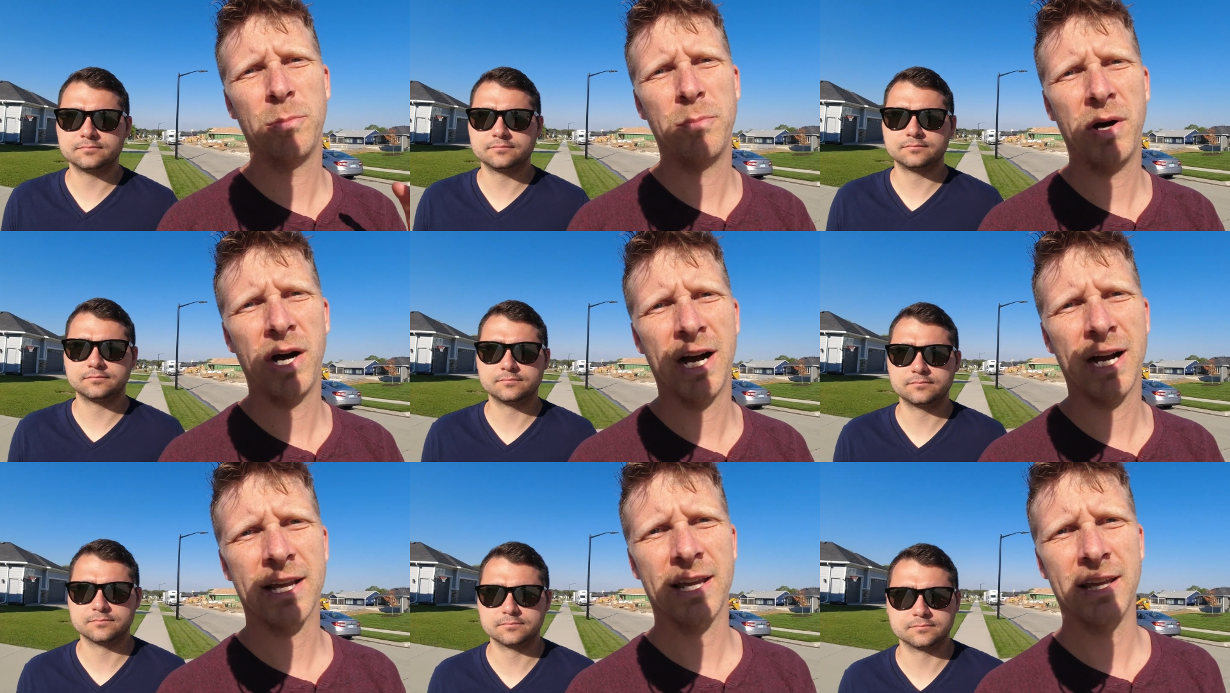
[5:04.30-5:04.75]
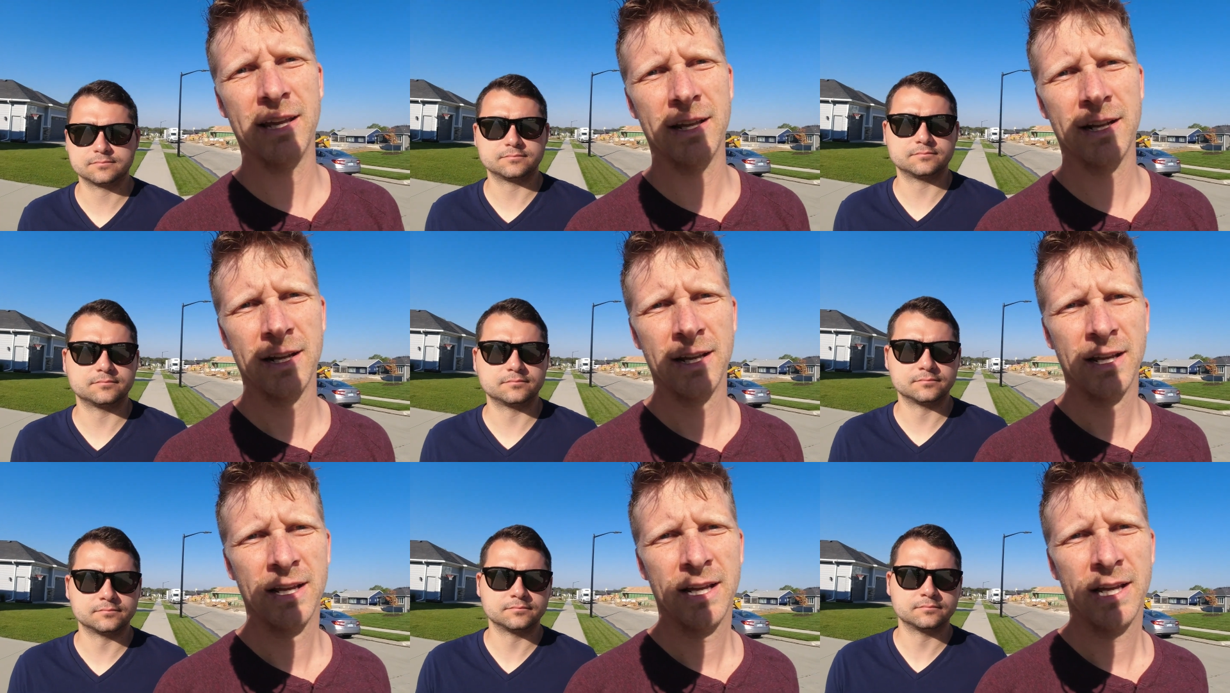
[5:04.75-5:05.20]
Speaker 1: little pocket
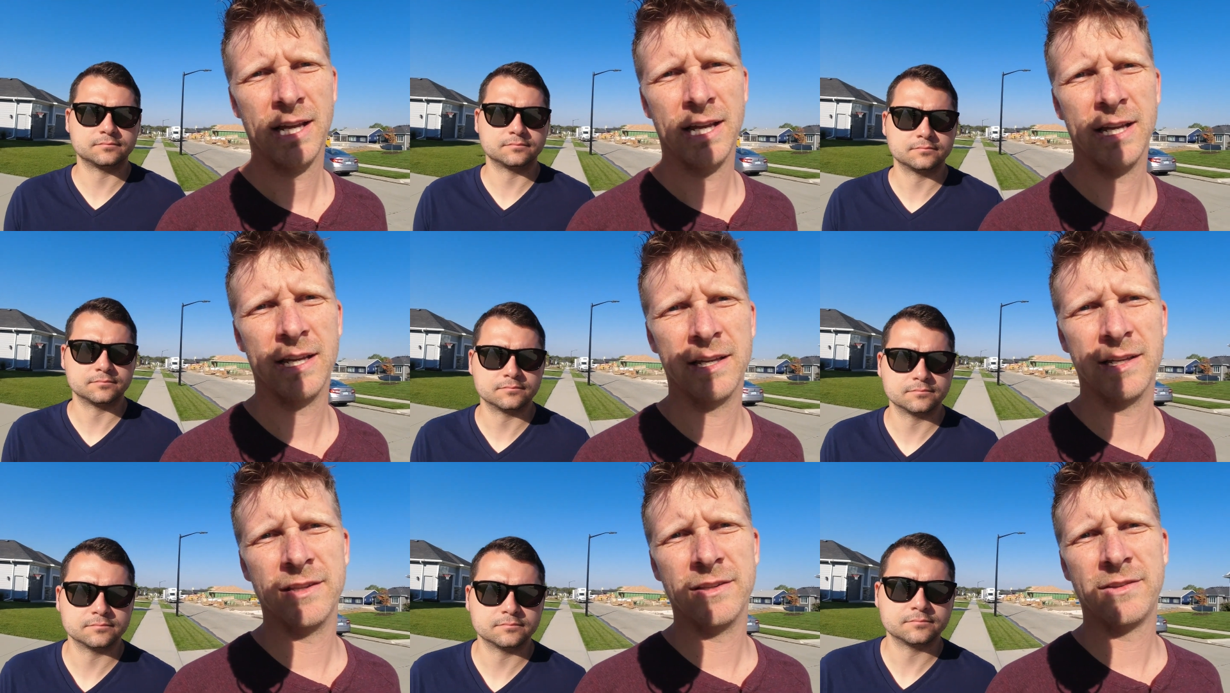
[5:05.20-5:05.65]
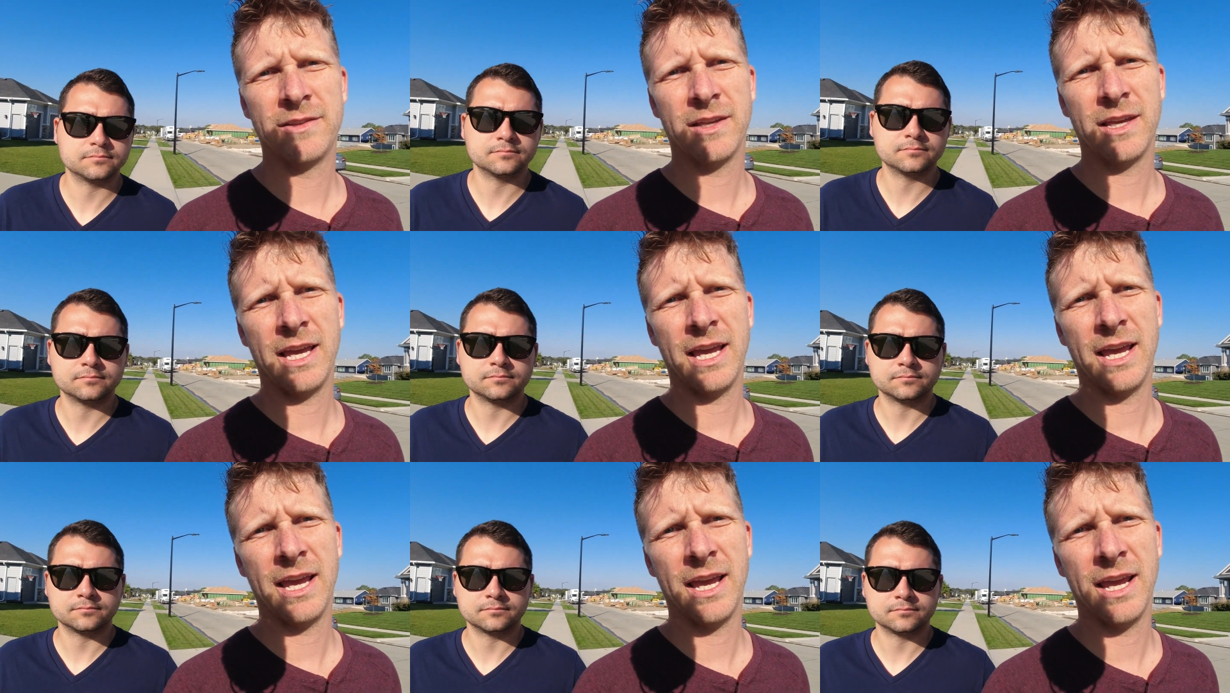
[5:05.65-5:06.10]
is
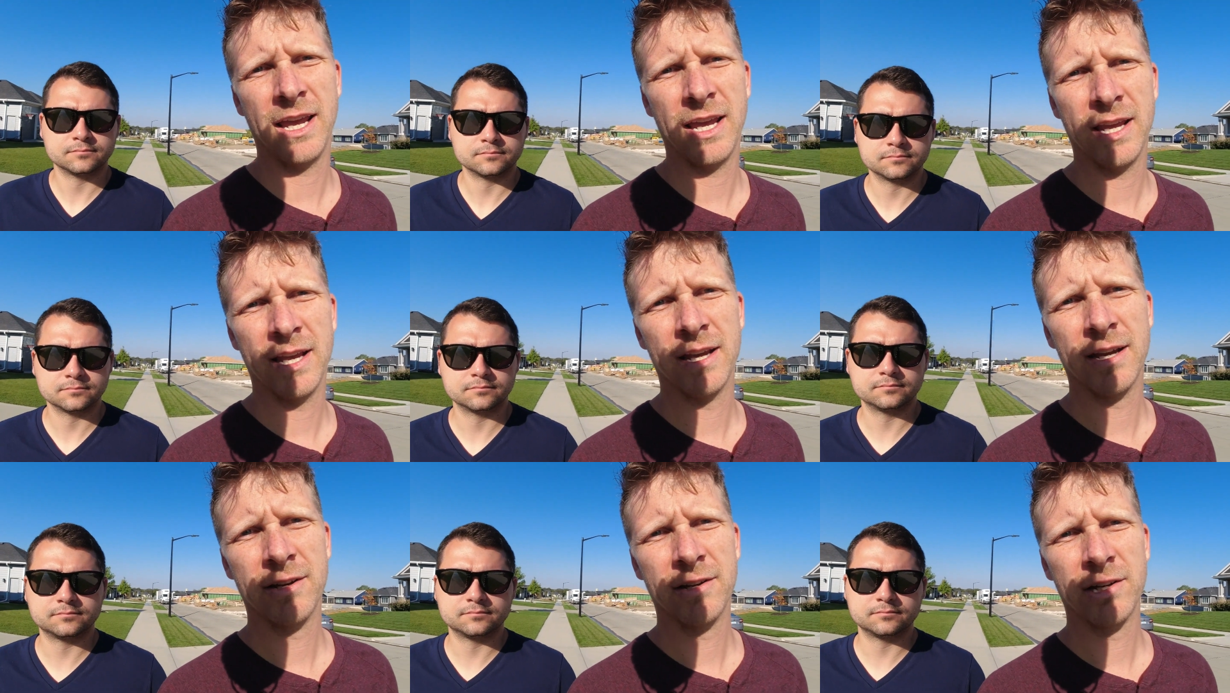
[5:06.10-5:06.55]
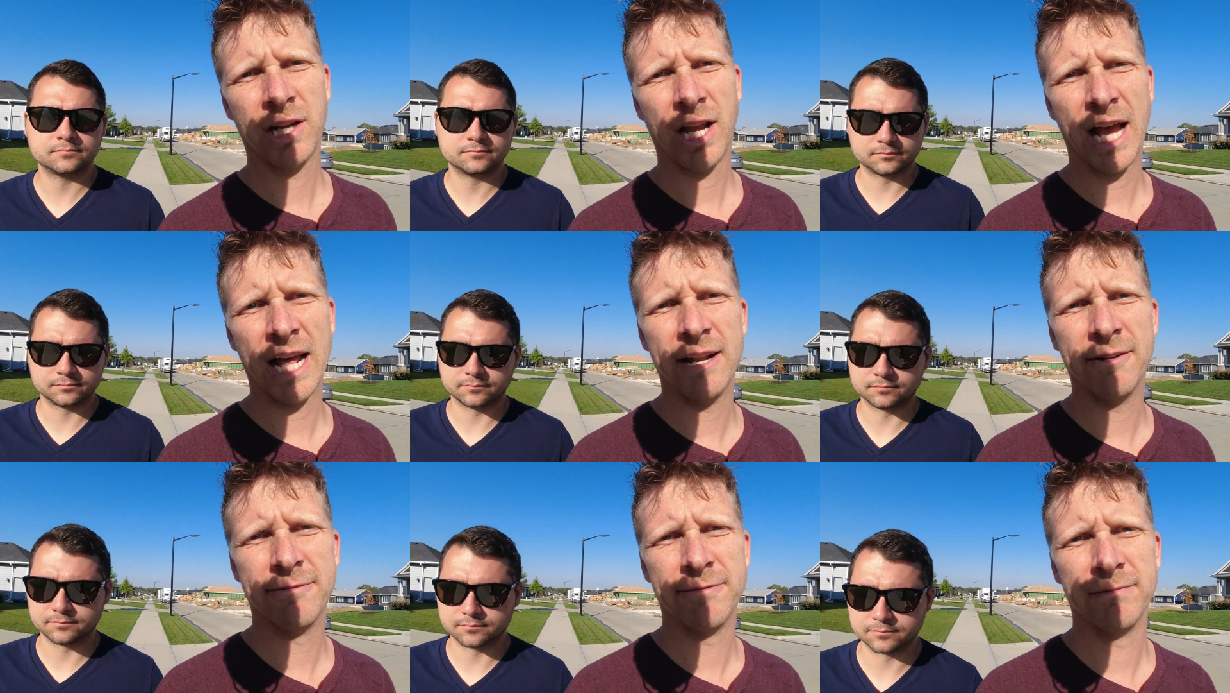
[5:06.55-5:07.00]
a
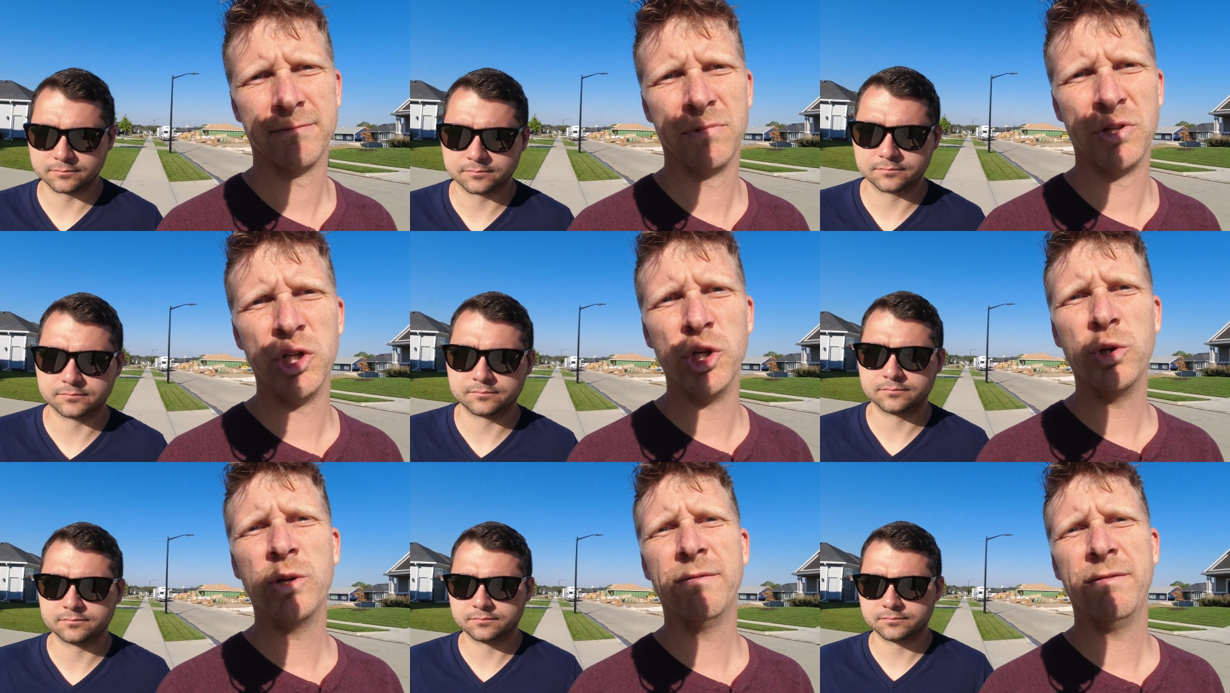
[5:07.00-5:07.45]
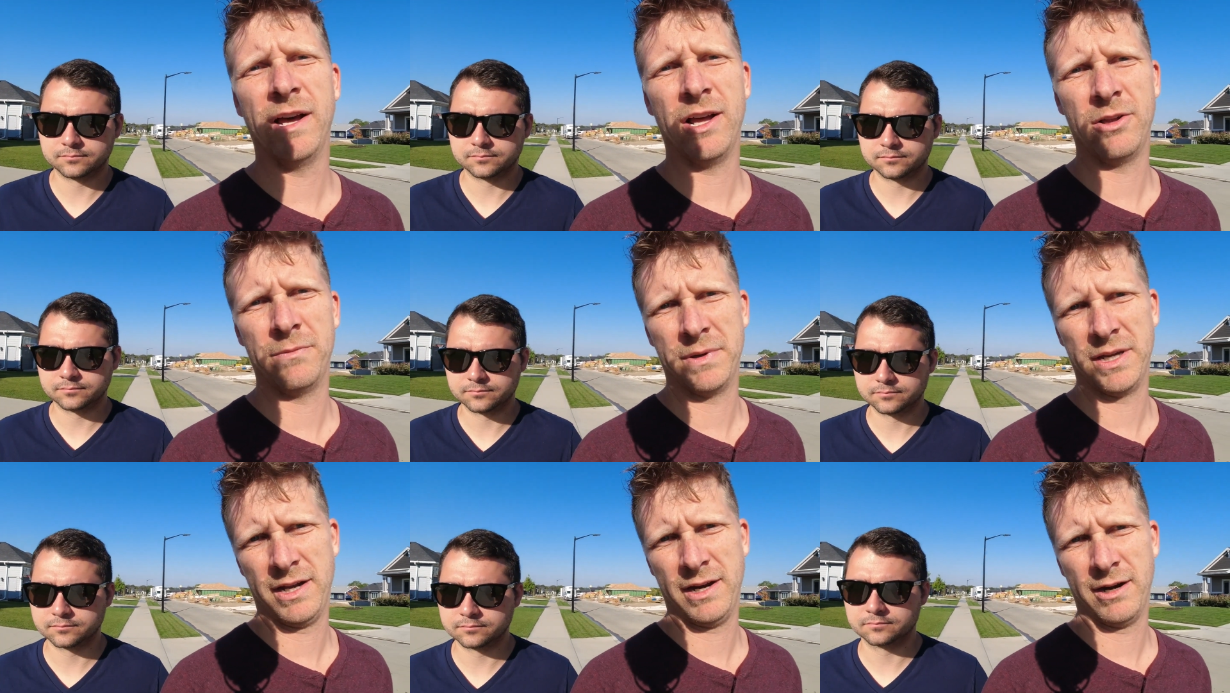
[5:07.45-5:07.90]
kind of new
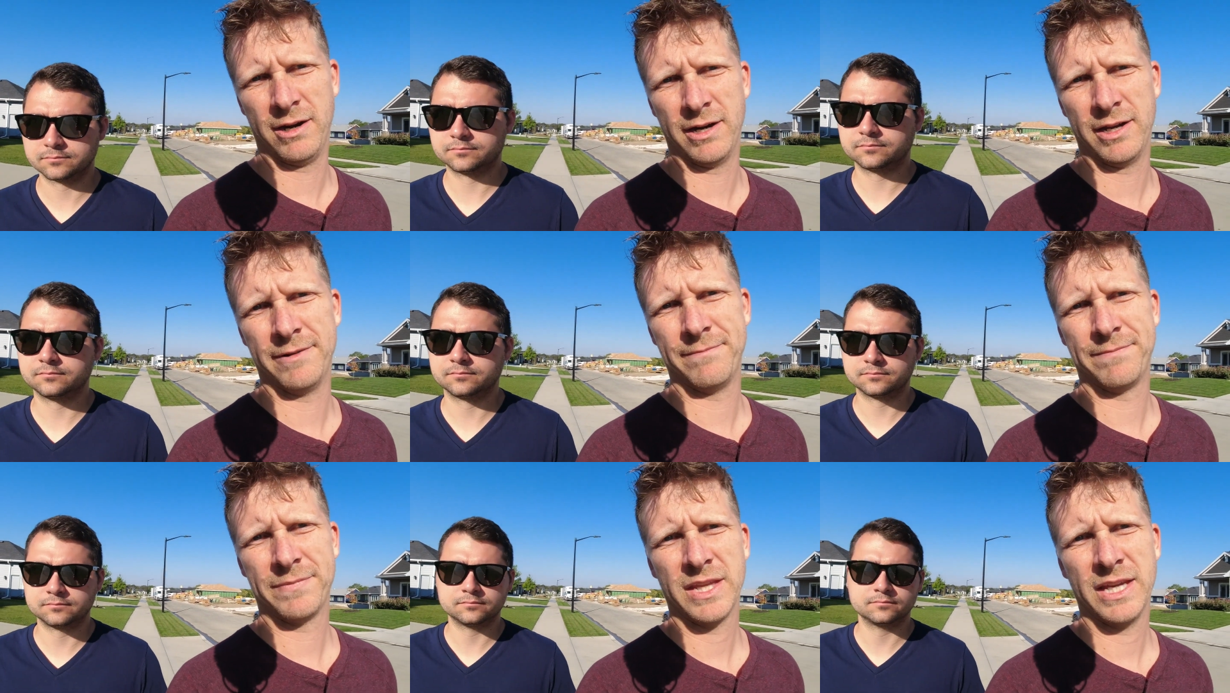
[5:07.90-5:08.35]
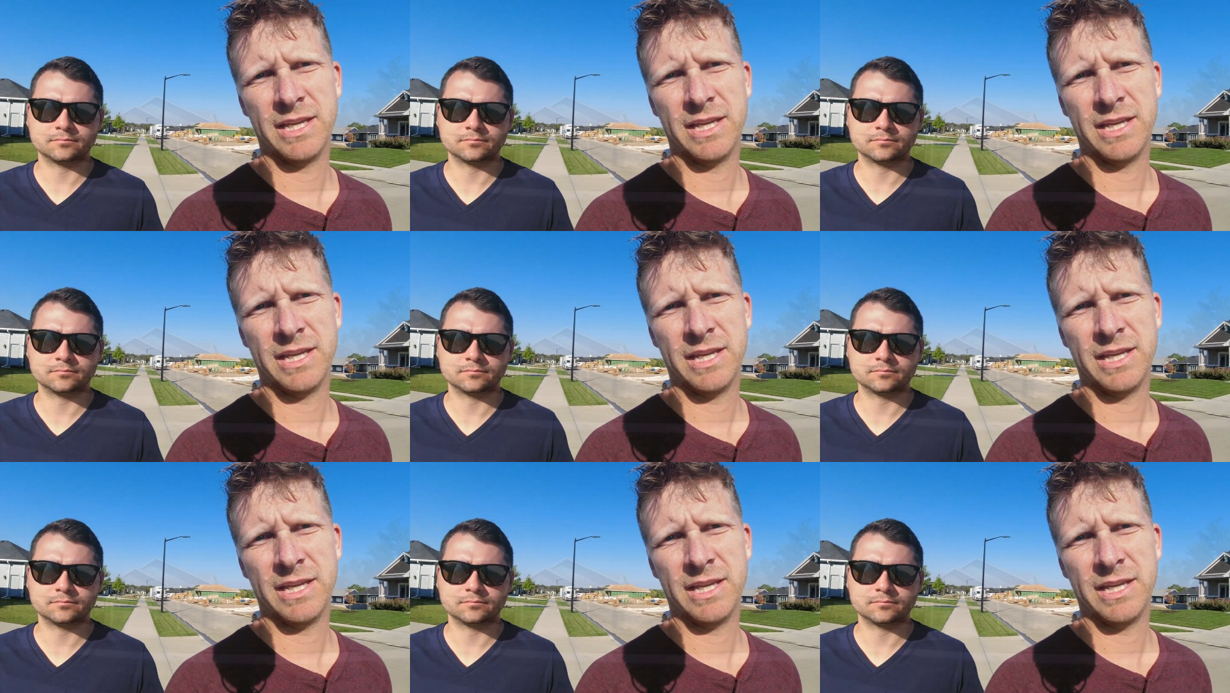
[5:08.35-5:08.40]
development area.